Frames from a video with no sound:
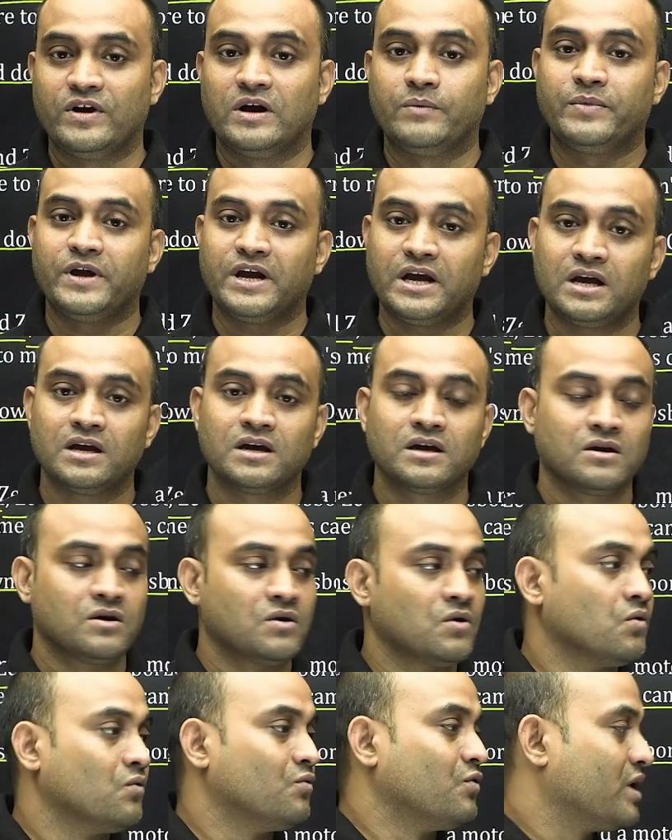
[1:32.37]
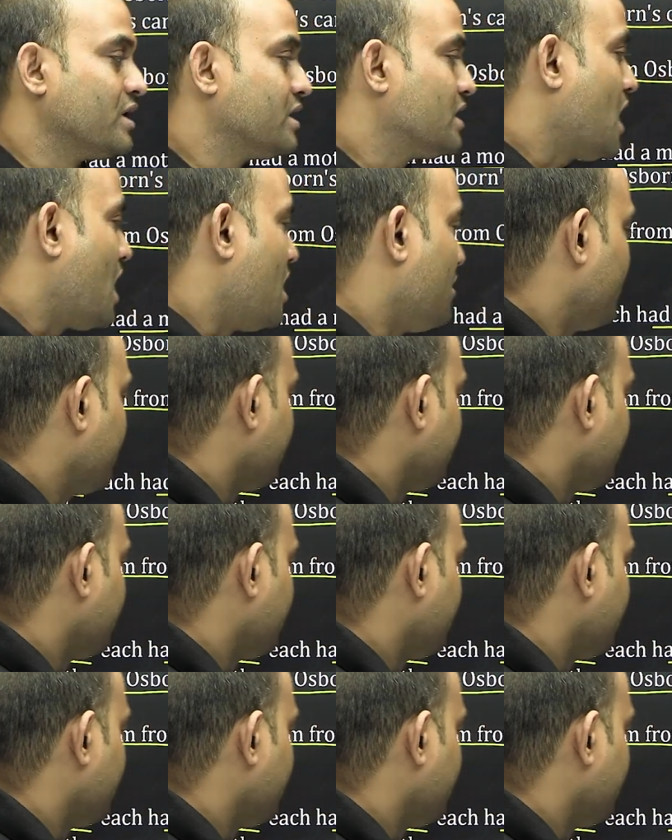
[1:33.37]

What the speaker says: be 1 hour.